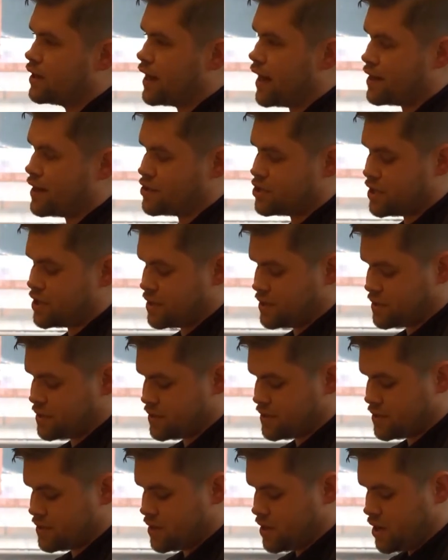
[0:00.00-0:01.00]

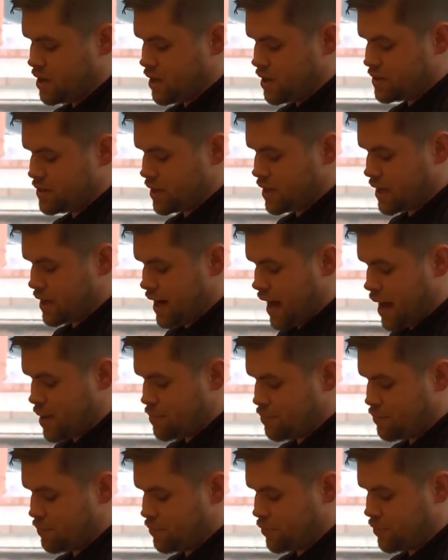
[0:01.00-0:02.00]
latches to
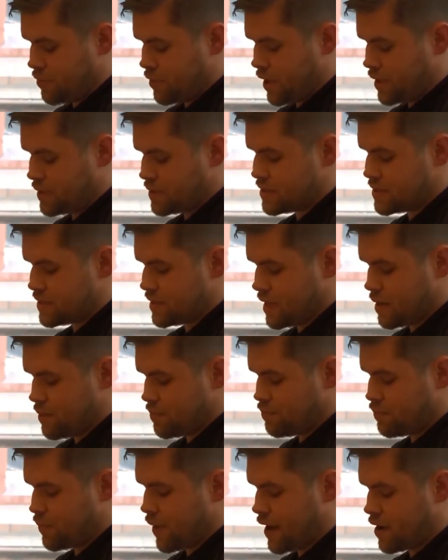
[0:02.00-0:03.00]
clamp and
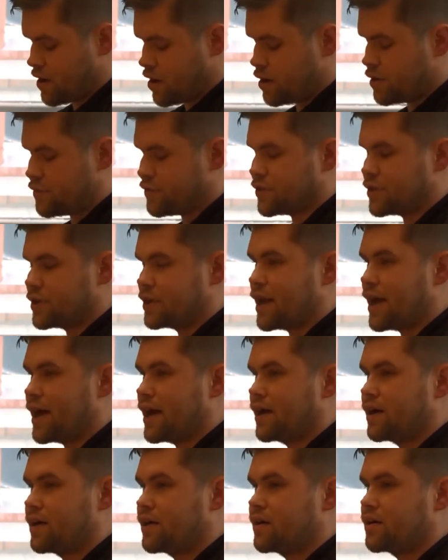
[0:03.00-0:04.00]
slip back over the
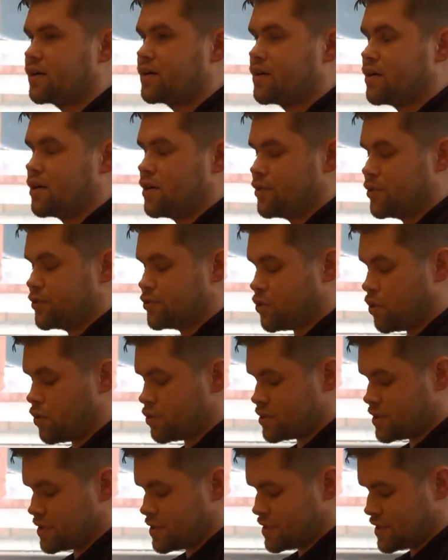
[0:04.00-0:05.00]
leg the
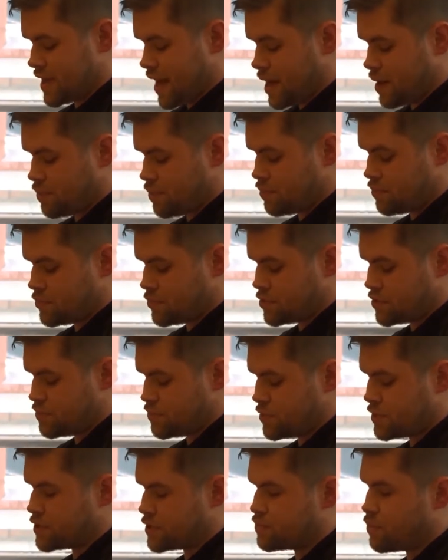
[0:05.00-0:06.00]
doctor's damned
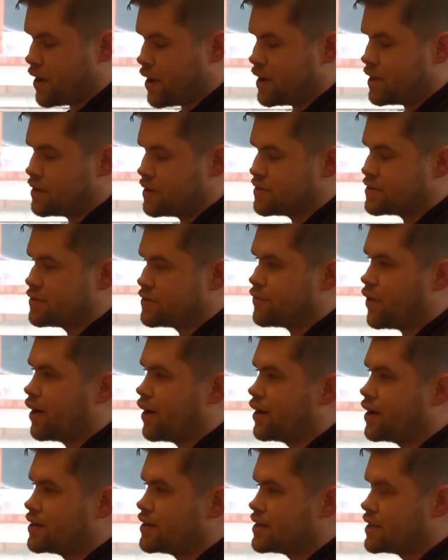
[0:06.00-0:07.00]
with swathes of
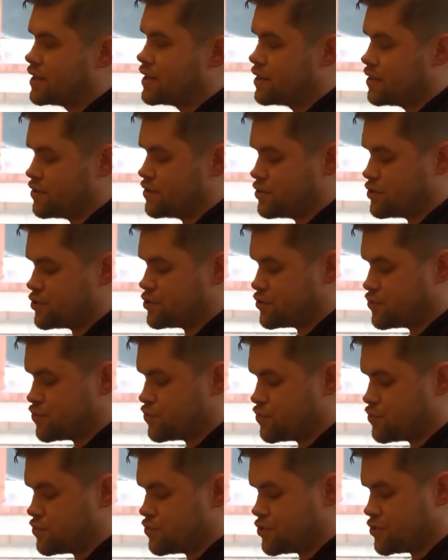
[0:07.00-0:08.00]
iodine and
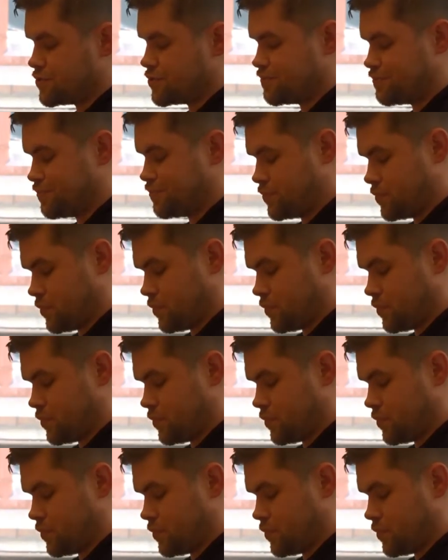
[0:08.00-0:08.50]
sores.